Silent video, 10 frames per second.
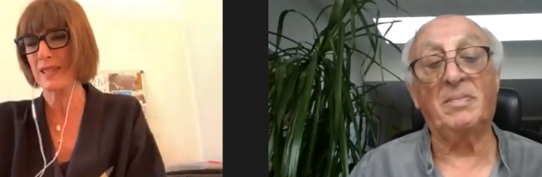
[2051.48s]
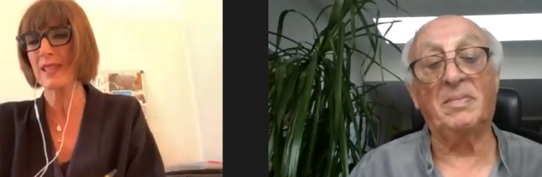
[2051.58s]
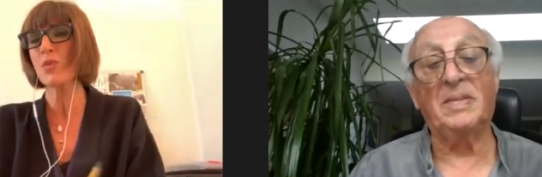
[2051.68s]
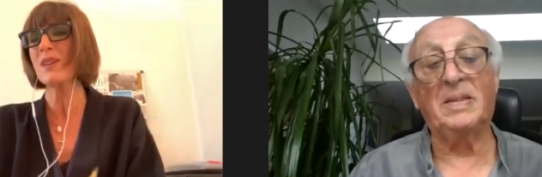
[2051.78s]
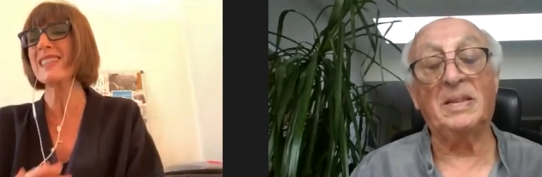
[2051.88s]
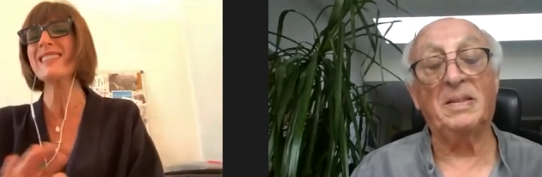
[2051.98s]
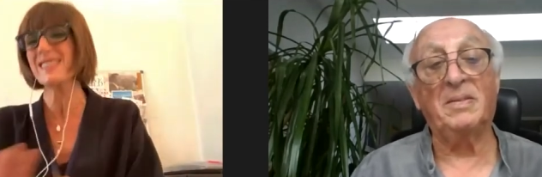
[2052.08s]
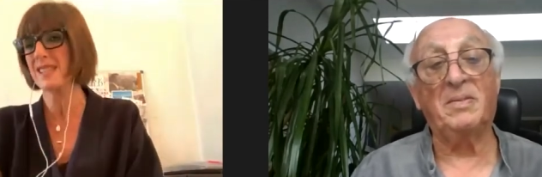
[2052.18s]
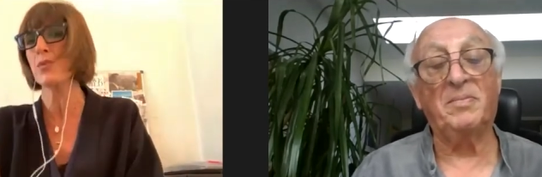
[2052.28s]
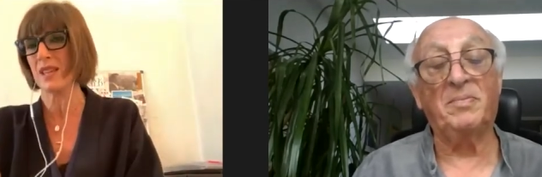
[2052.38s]
Speaker 1: It was
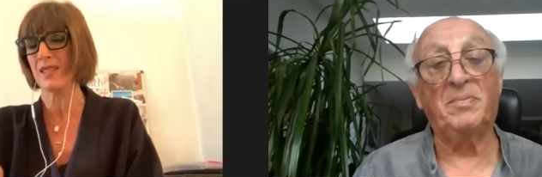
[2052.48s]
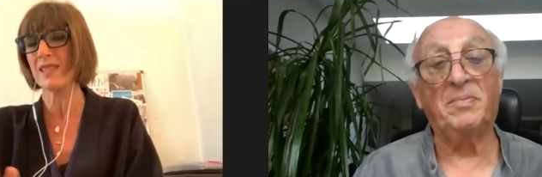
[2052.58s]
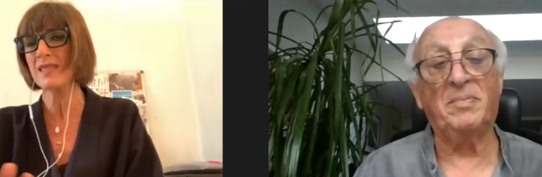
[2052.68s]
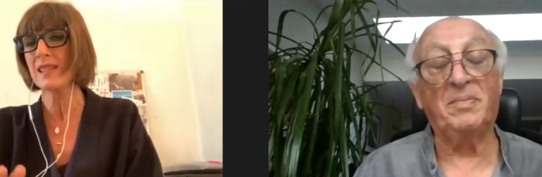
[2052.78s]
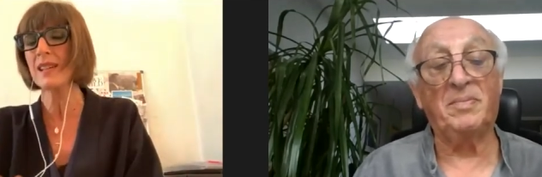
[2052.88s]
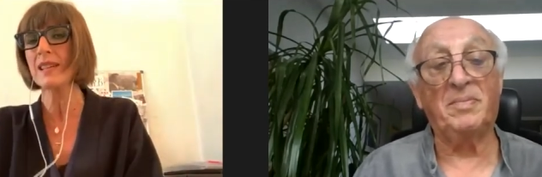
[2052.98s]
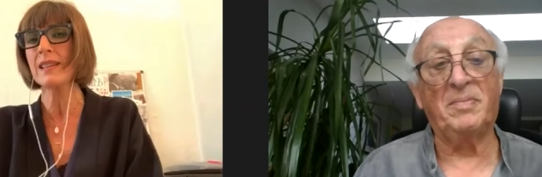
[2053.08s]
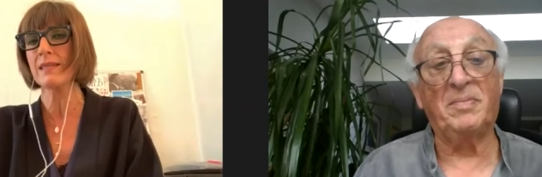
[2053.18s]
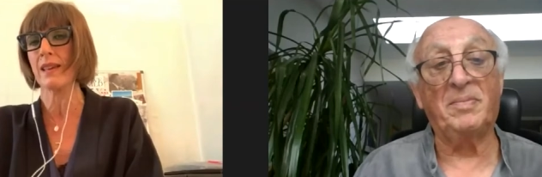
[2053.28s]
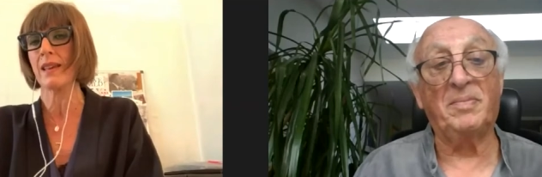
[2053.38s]
hysteric. Sincerely,
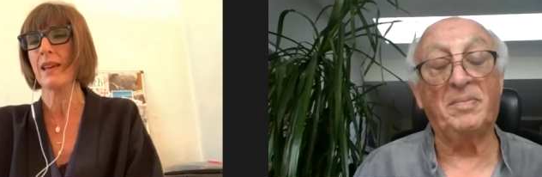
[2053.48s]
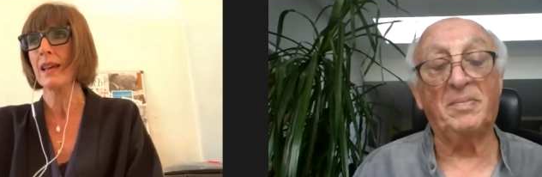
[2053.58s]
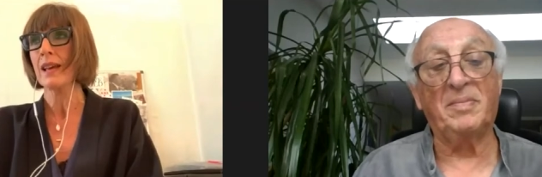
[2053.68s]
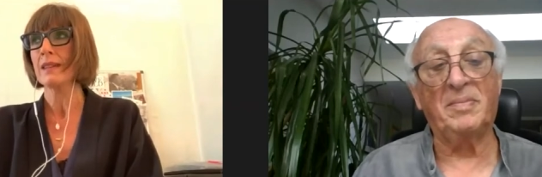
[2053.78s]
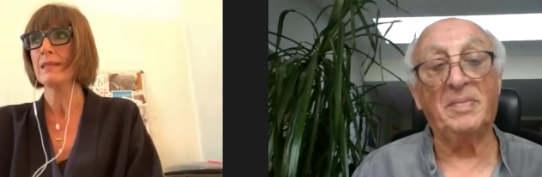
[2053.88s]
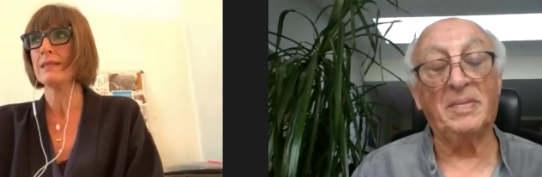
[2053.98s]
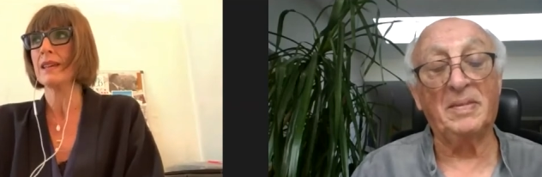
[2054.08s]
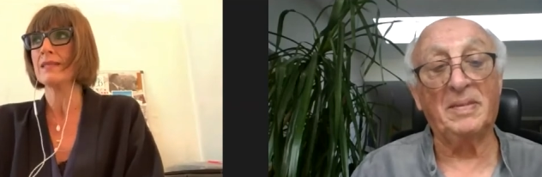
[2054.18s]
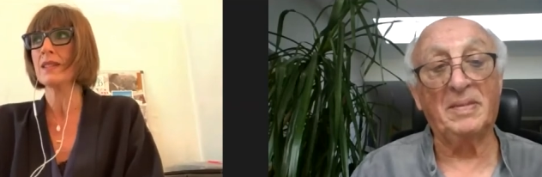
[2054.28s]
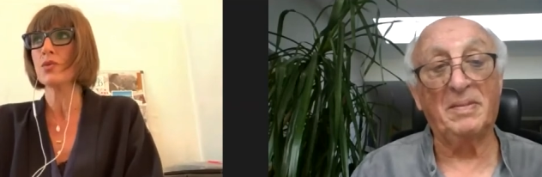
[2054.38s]

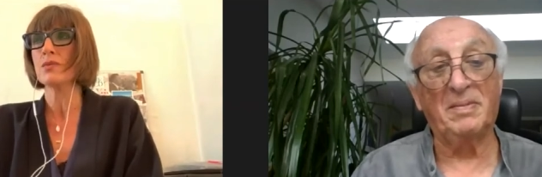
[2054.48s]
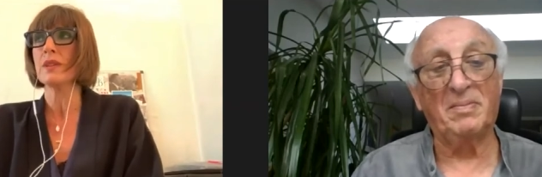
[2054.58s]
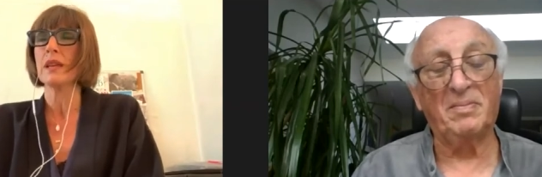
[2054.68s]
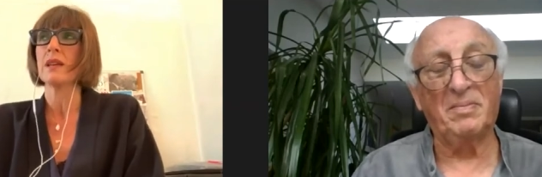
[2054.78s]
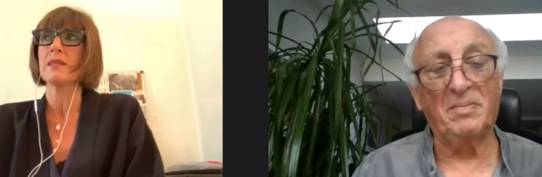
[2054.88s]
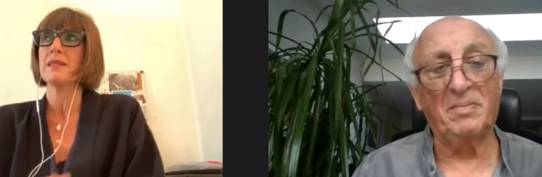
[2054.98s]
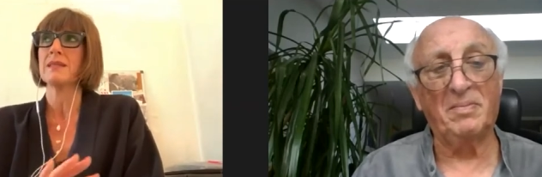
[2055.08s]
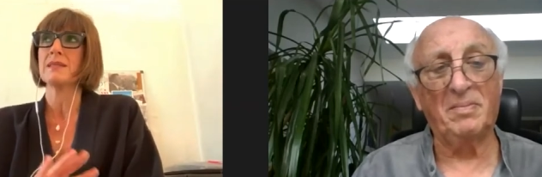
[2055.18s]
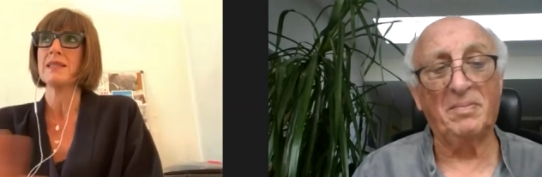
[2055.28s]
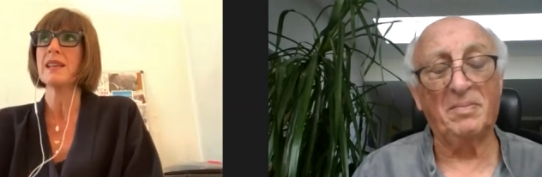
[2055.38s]
they
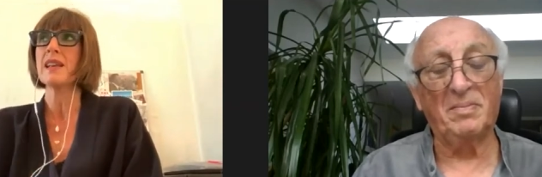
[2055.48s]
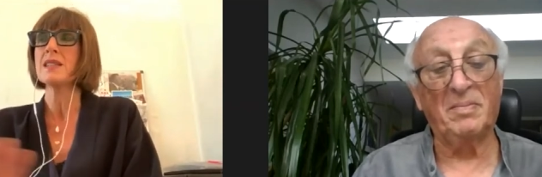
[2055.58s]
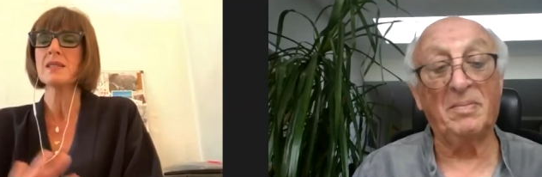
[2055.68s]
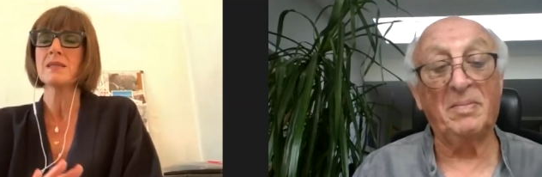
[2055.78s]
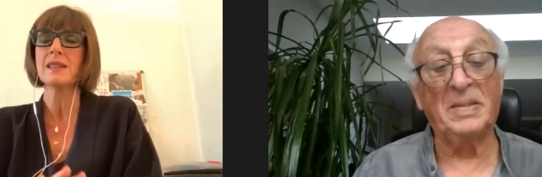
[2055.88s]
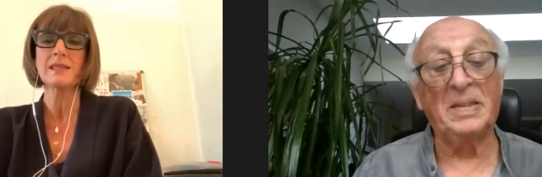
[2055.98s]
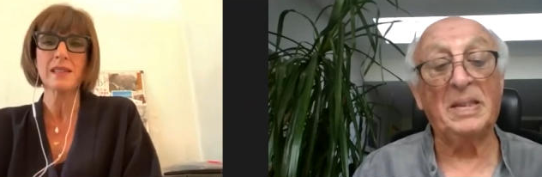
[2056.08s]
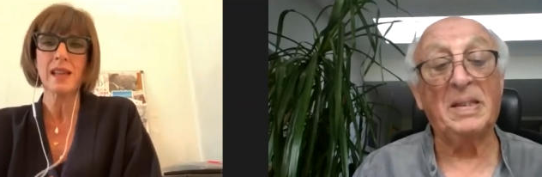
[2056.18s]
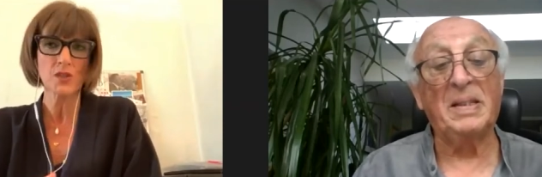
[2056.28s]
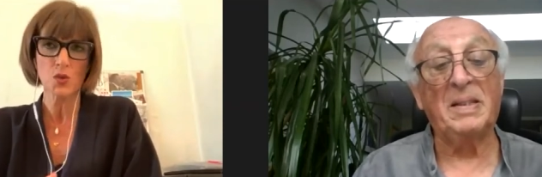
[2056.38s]
say it
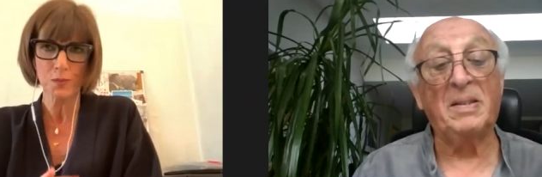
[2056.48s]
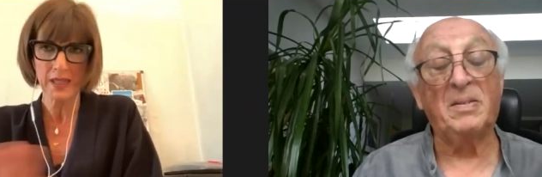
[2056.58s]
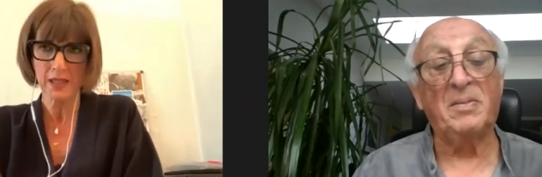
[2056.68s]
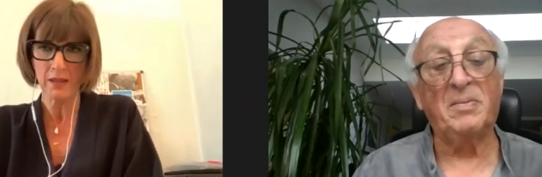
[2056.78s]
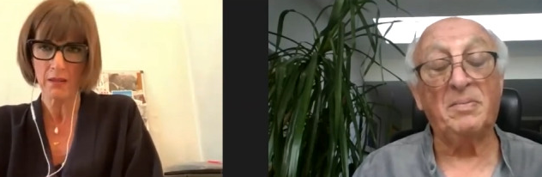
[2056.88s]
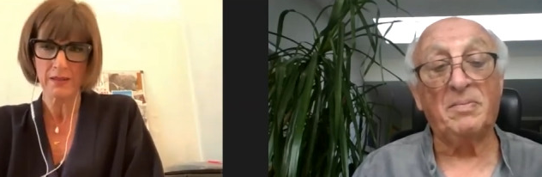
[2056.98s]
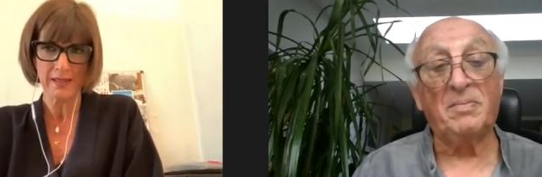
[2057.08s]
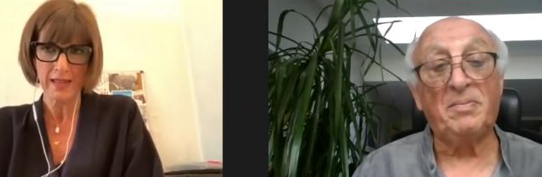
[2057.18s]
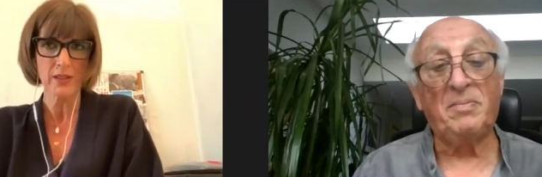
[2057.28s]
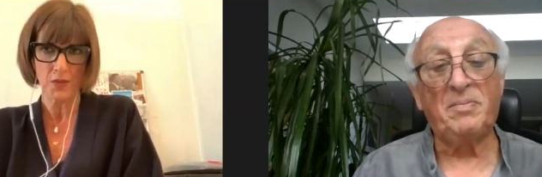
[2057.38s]
has to be the
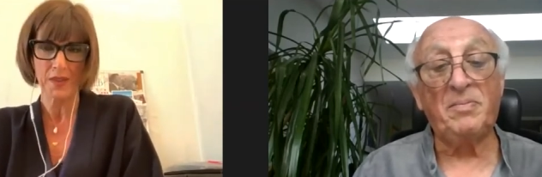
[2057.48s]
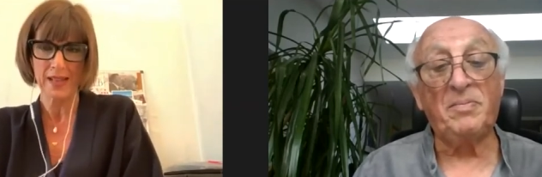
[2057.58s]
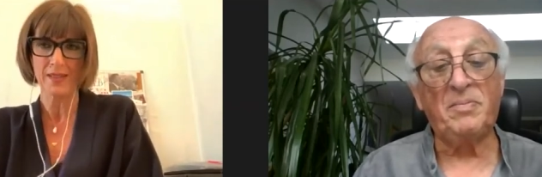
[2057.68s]
end of that.